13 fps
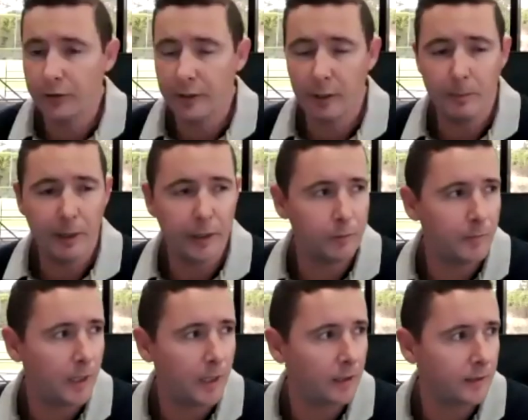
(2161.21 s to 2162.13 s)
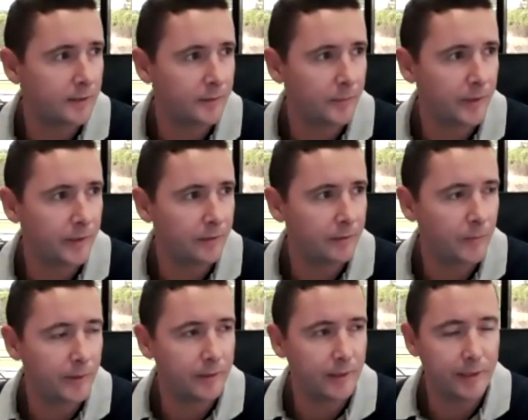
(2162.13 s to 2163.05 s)
thing about your model is with
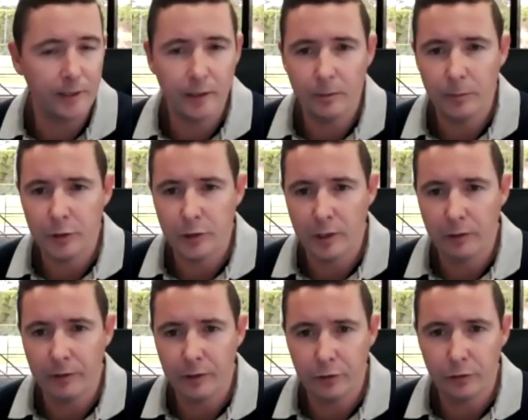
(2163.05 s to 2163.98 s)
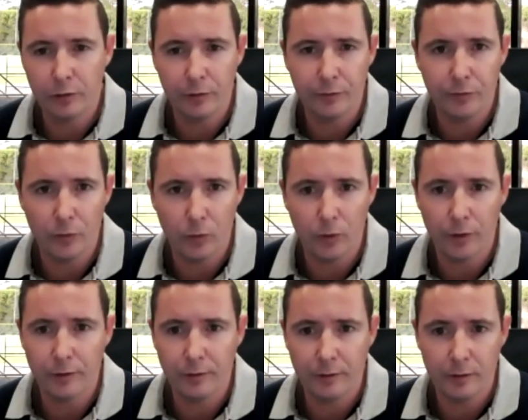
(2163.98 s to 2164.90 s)
with the income you generate, you can
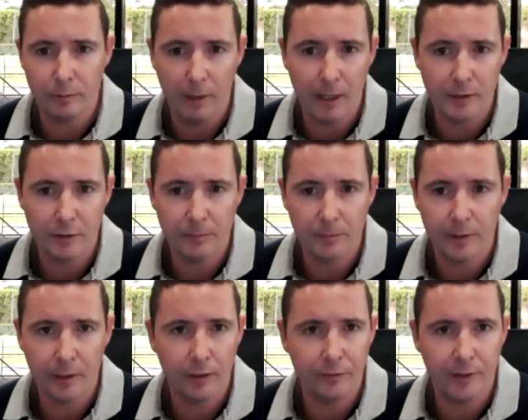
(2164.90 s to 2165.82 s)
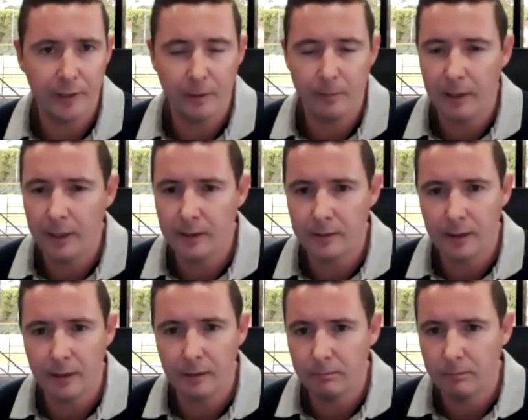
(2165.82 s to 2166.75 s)
afford to buy something off the MLS
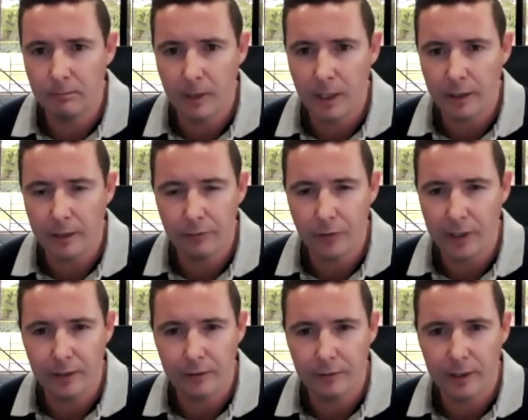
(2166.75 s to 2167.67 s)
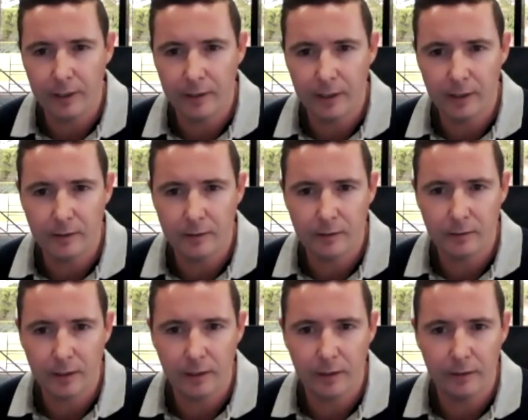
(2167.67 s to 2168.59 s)
at market rate, mm-hmm. right? That's
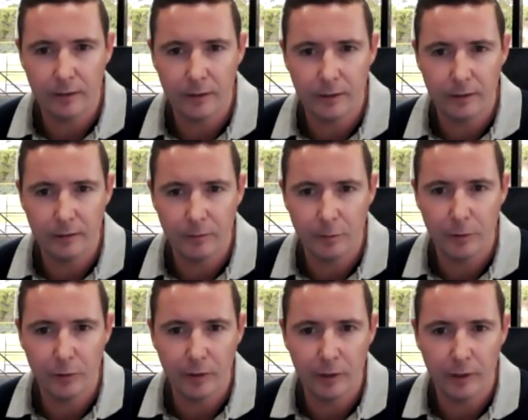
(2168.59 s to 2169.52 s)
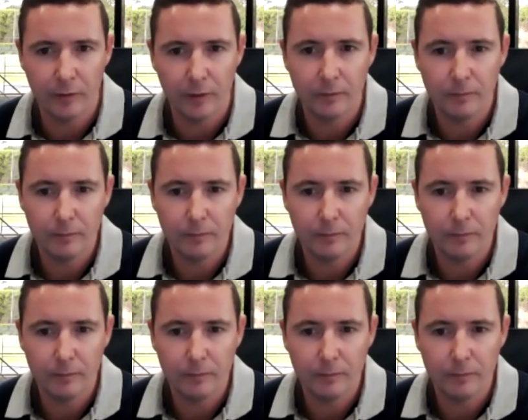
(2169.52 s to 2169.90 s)
kind of the, the beauty of it.